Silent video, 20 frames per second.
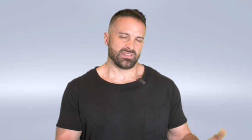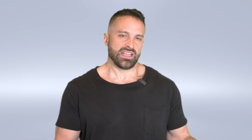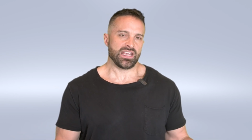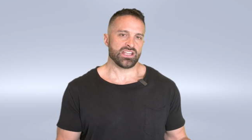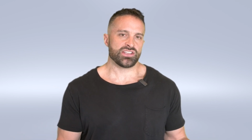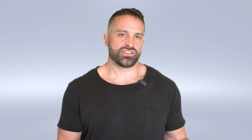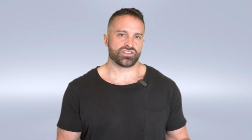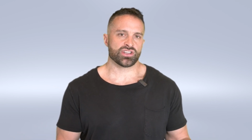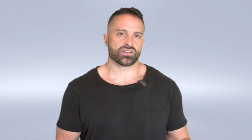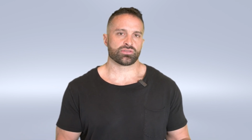
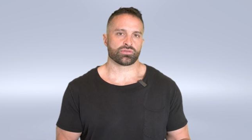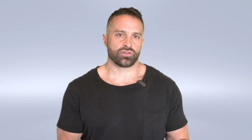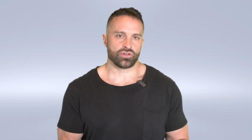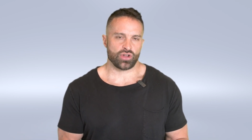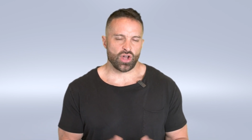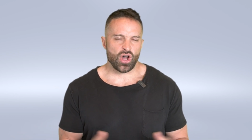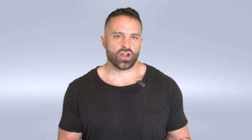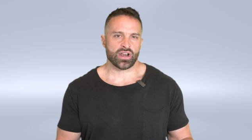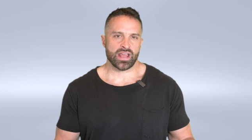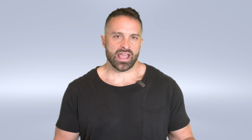in general,
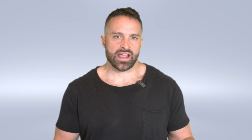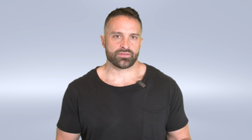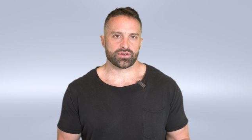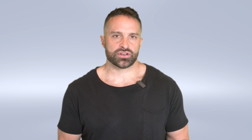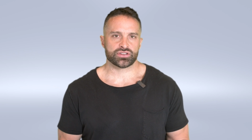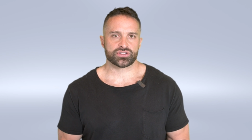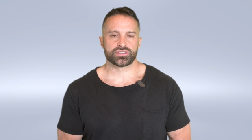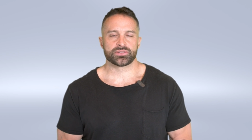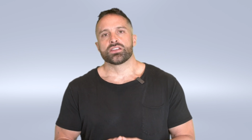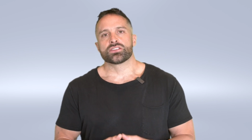on
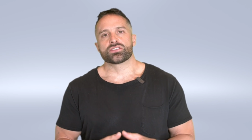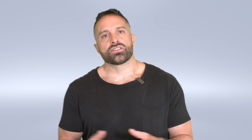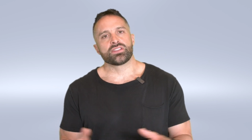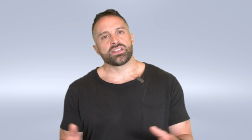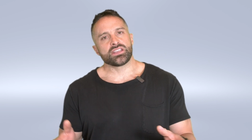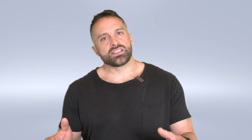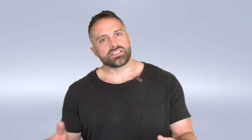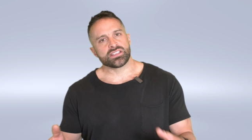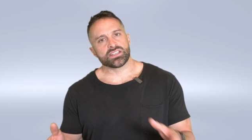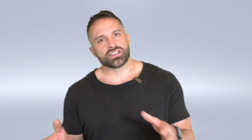average. So,
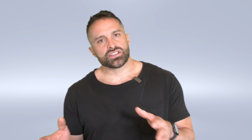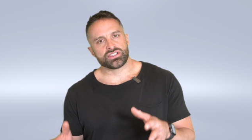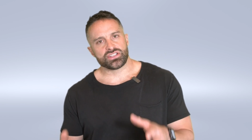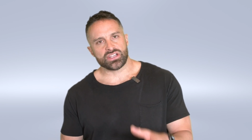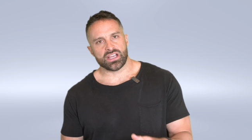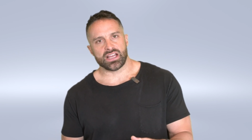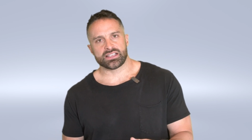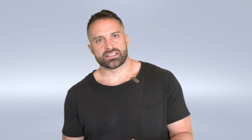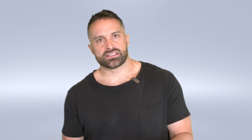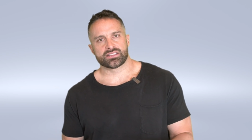this
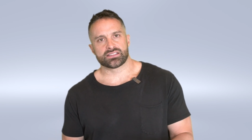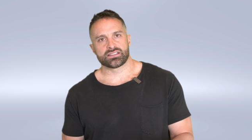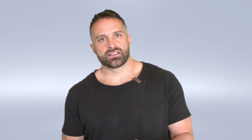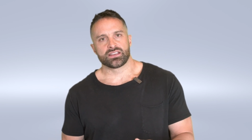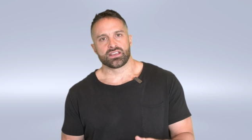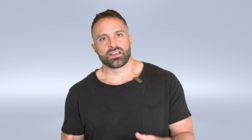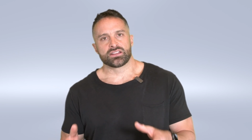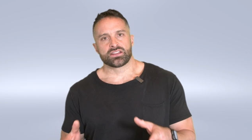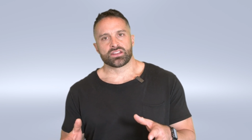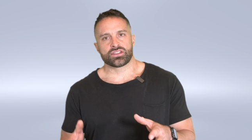suggests
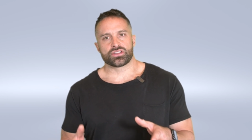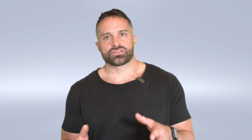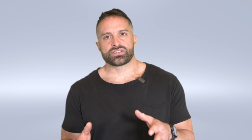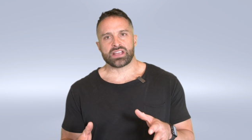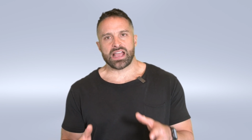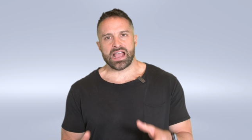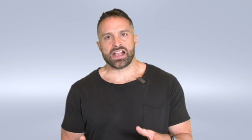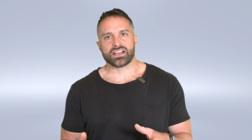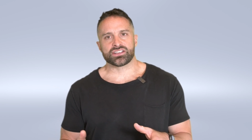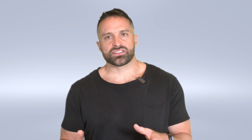that there's
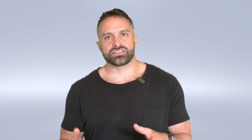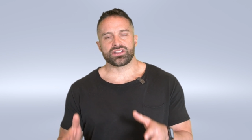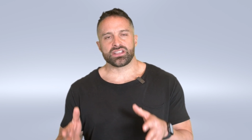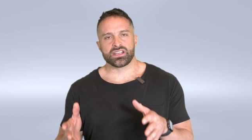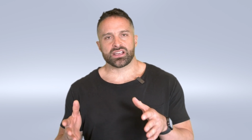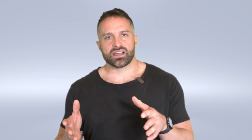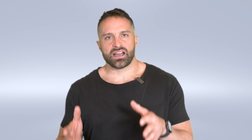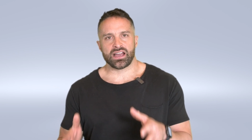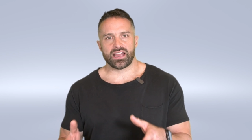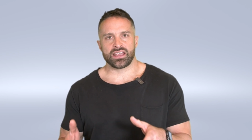actually
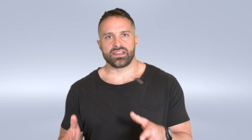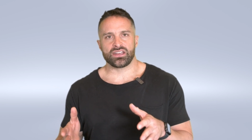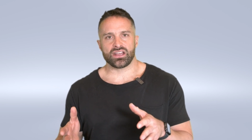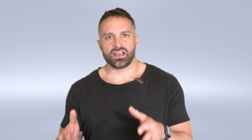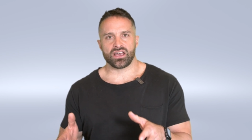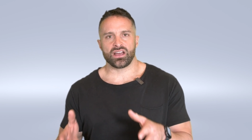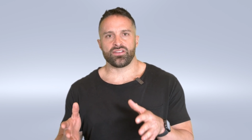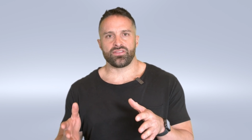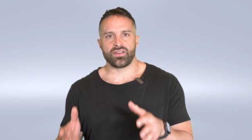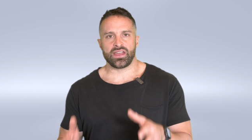kind
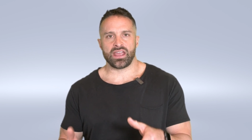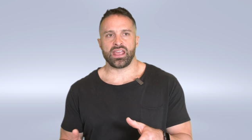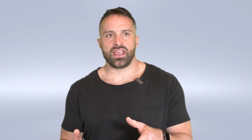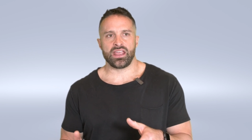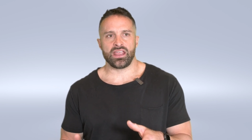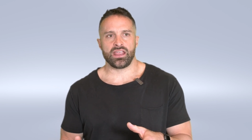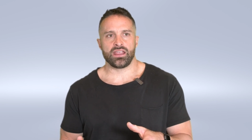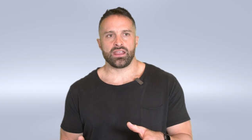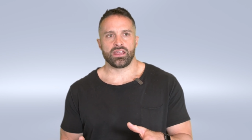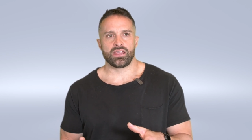of
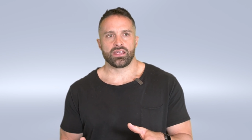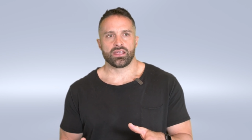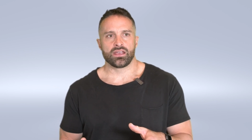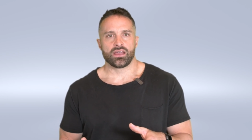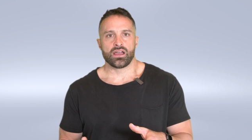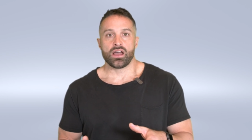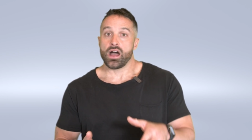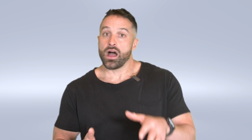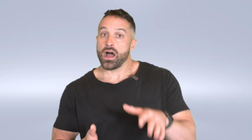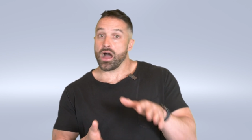a
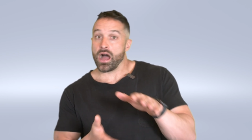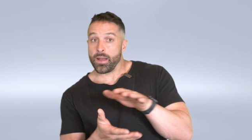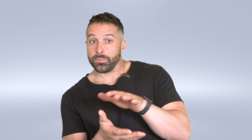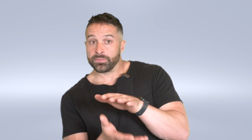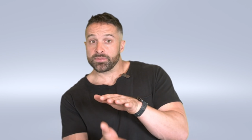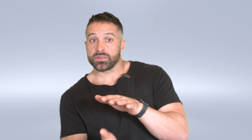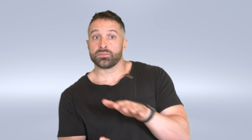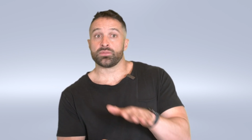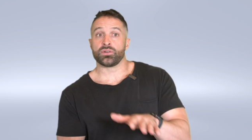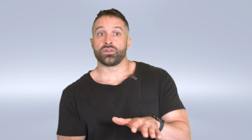
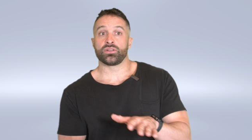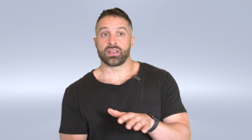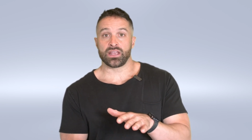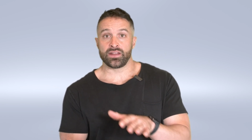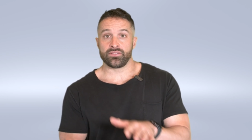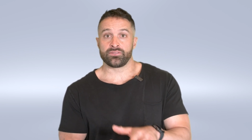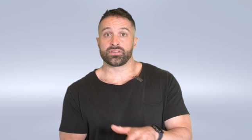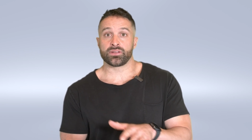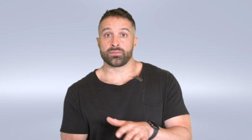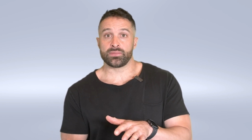optimal
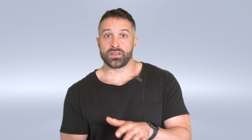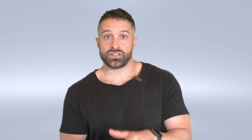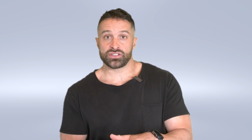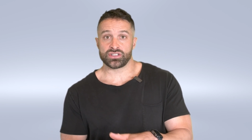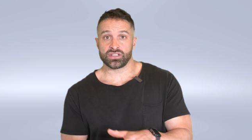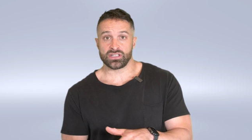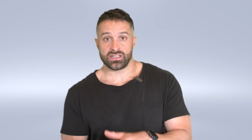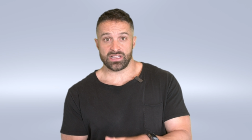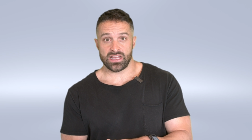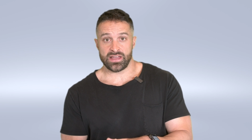
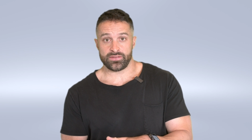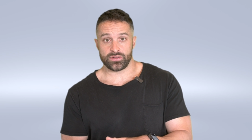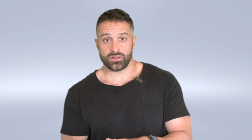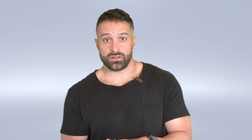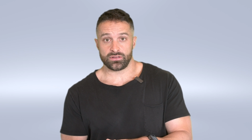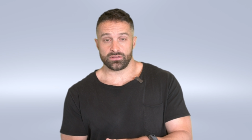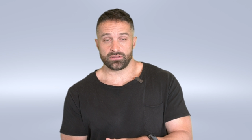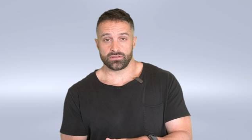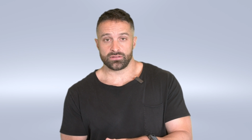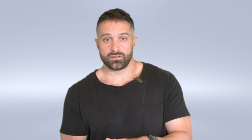inflammation
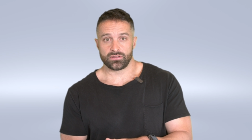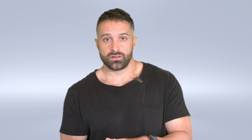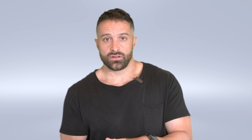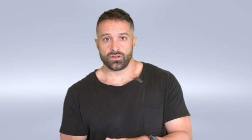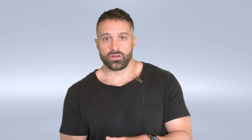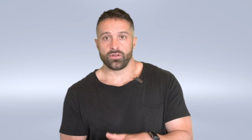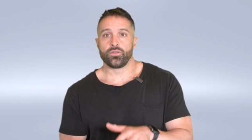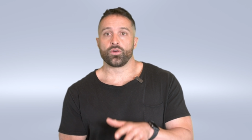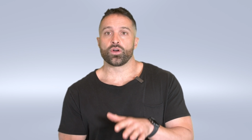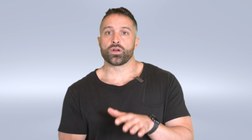level
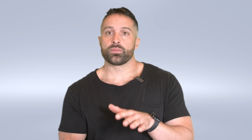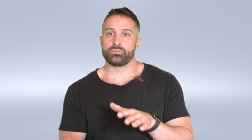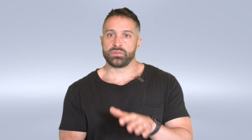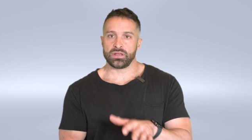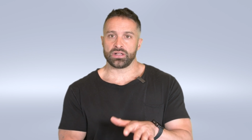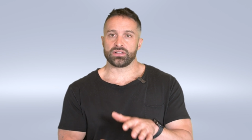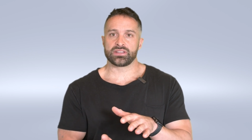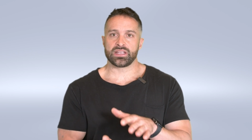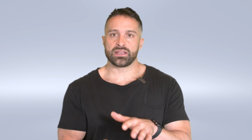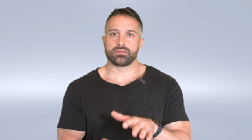for
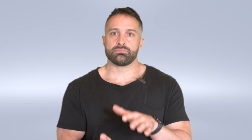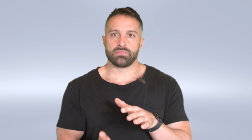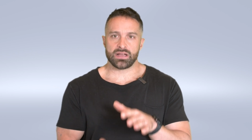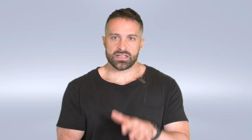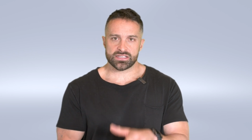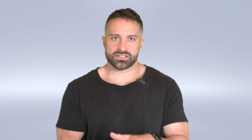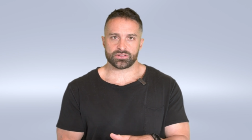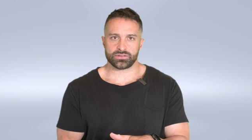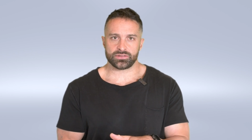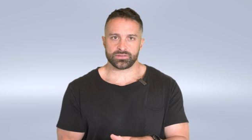building
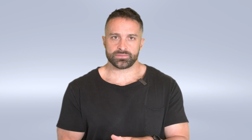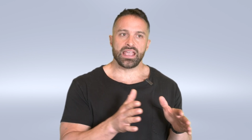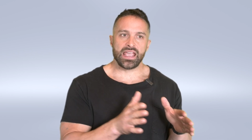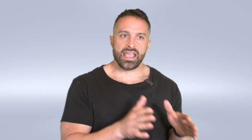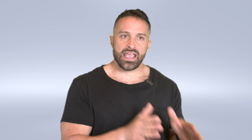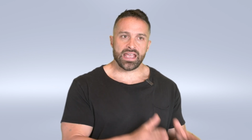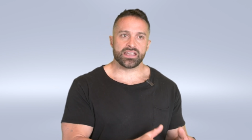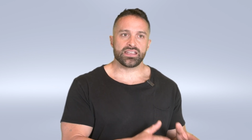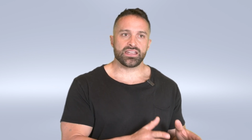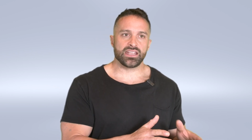muscle.
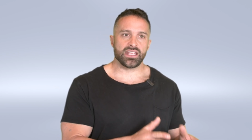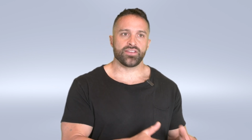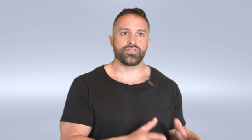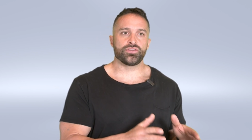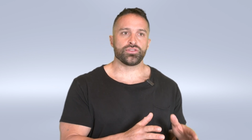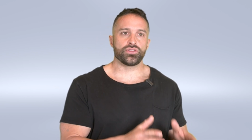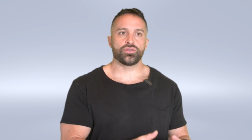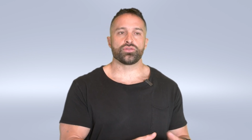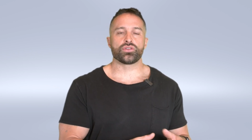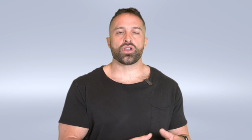And if
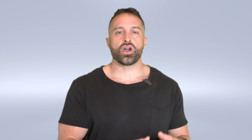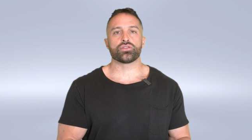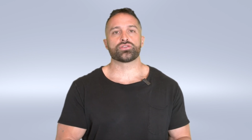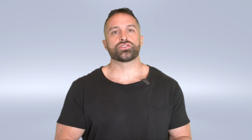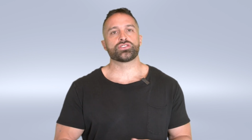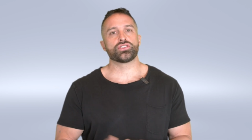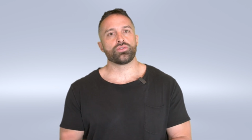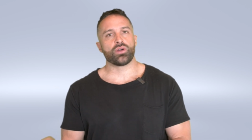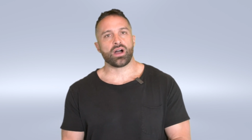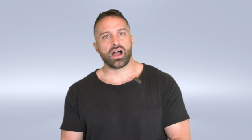you go
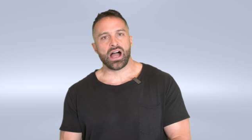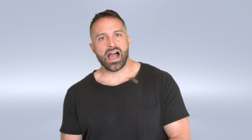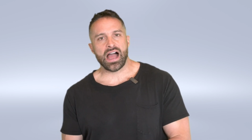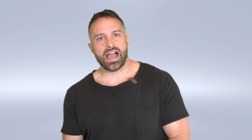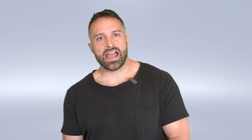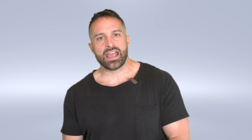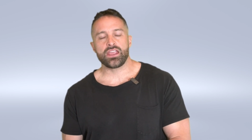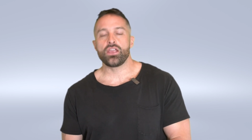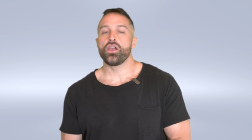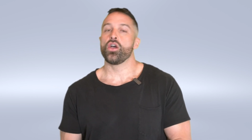too
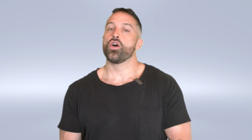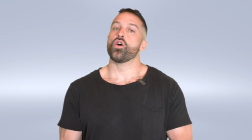high,